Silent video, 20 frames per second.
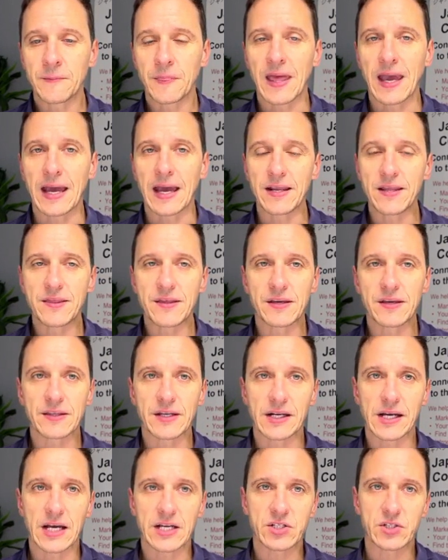anything that
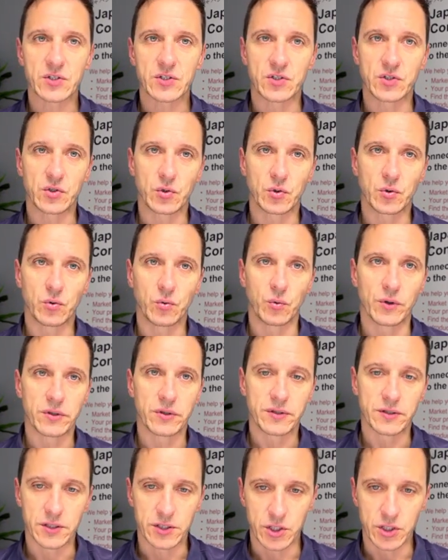has to do
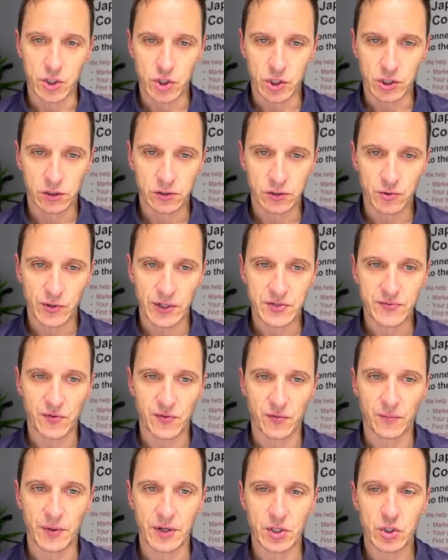with digital
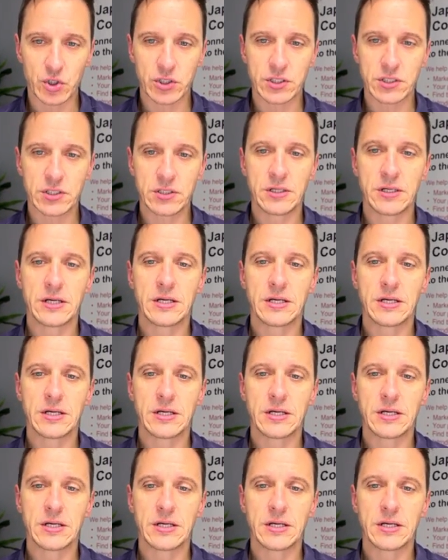transformation,